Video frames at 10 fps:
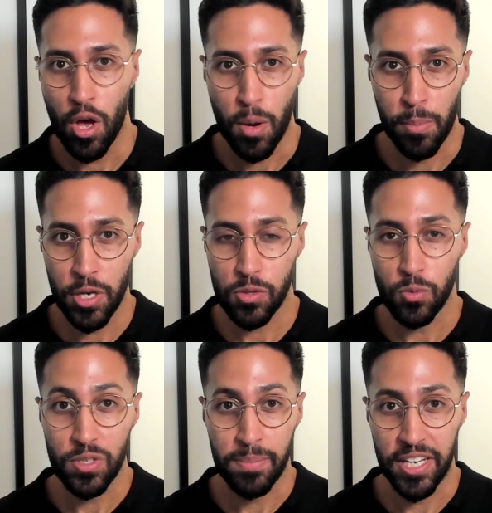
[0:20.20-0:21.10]
Most
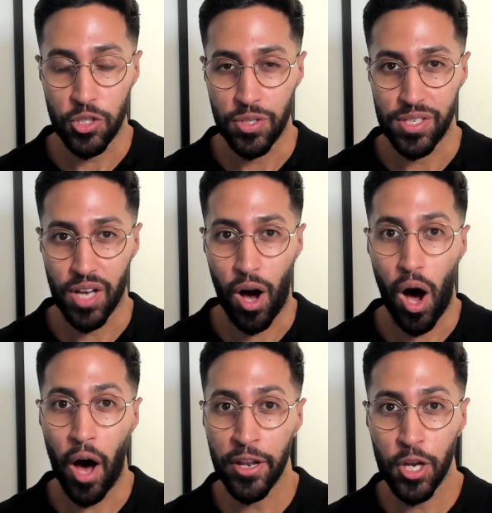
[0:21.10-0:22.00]
automations are
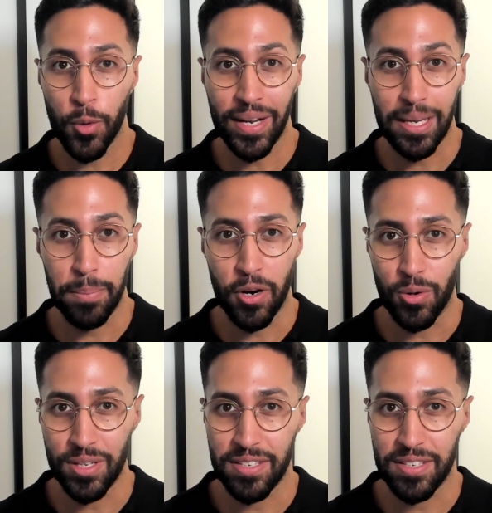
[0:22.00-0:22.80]
unknowingly built to